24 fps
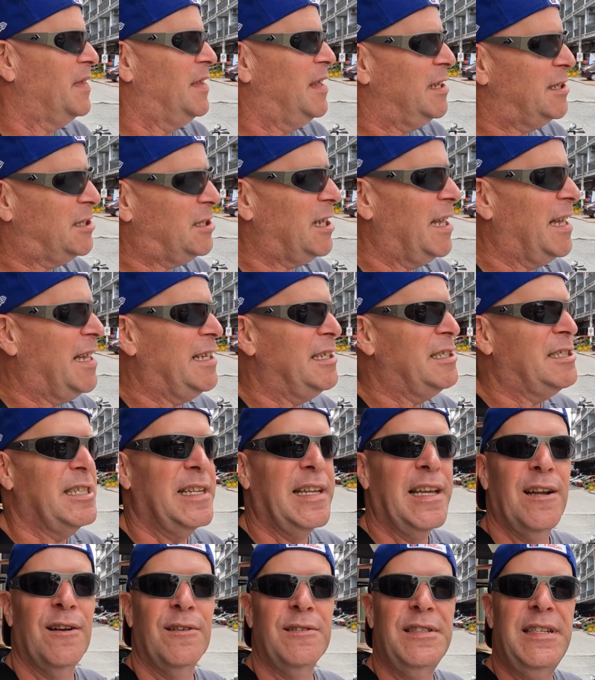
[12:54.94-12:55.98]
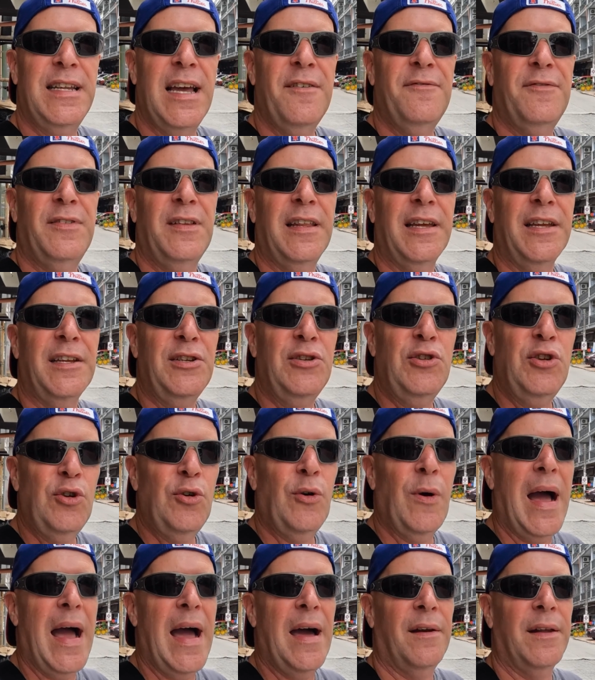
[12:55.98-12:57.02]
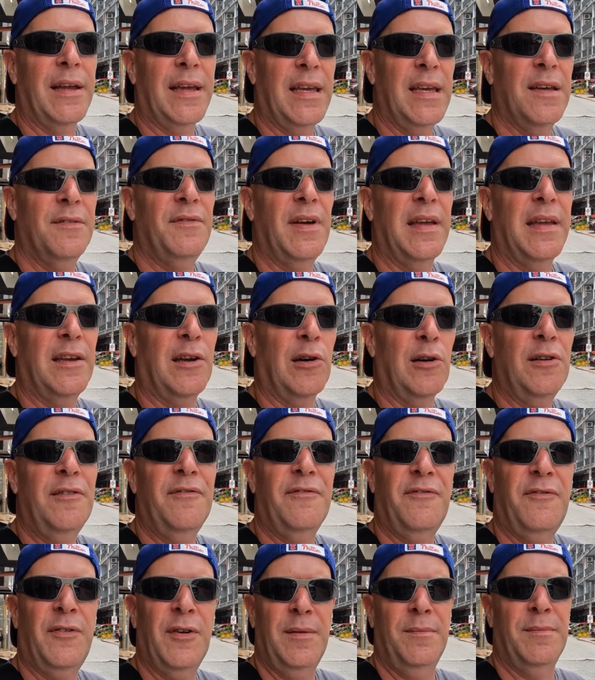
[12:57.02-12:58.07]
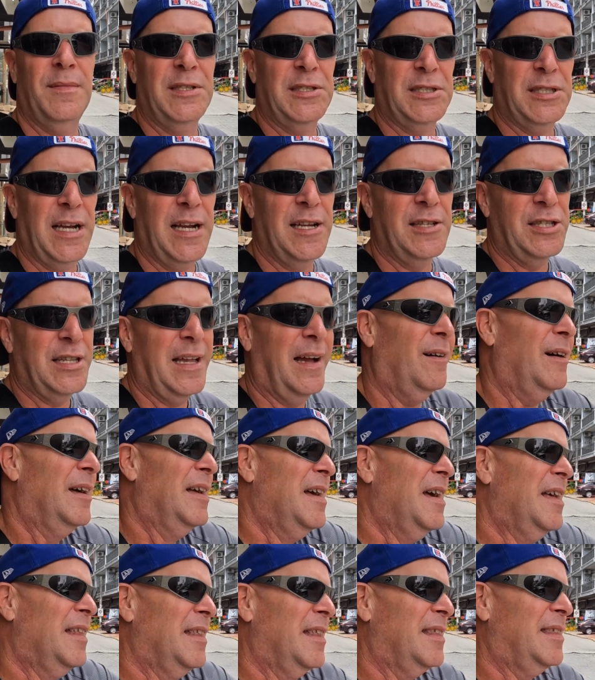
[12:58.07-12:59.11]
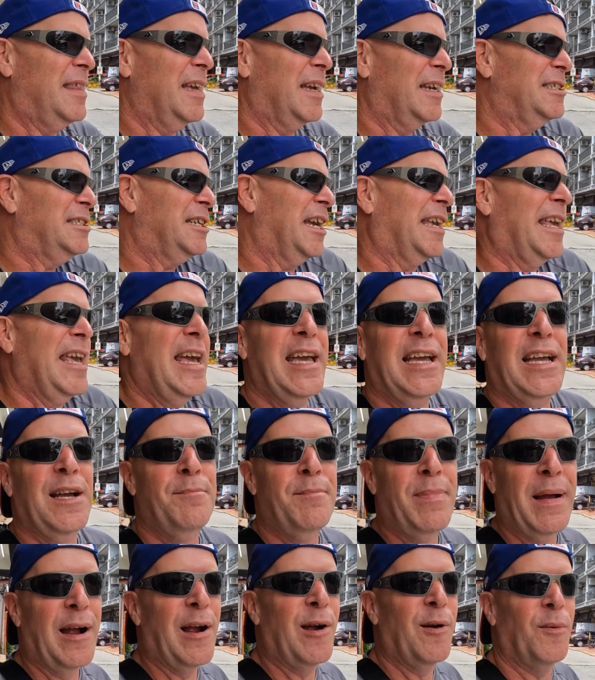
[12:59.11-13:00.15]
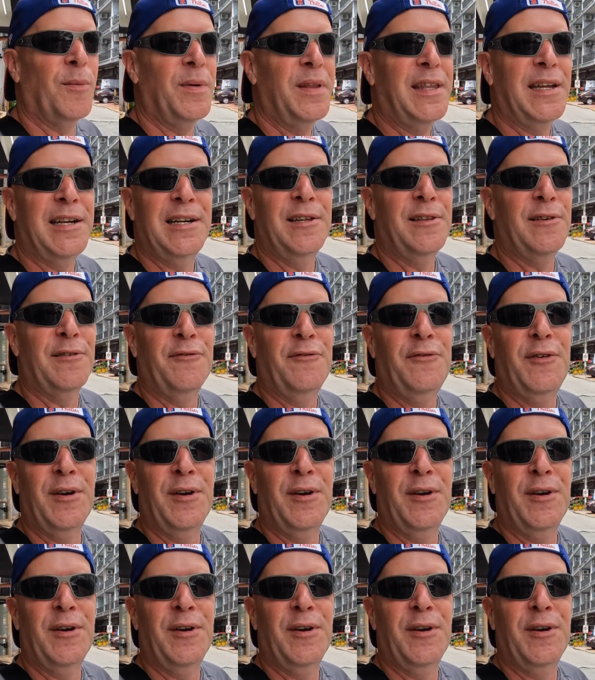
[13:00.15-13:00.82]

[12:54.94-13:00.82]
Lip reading: These ladies in here definitely knew how to give a good foot massage. Now, the thing is, I can't compare it with another